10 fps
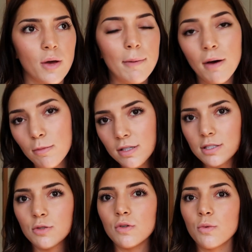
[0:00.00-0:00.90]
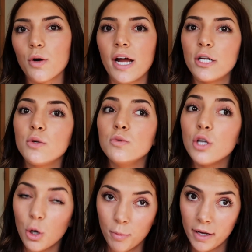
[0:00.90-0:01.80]
a public school where I knew
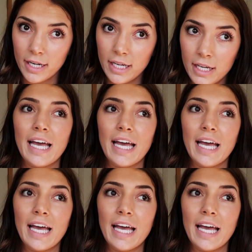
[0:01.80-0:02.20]
nobody.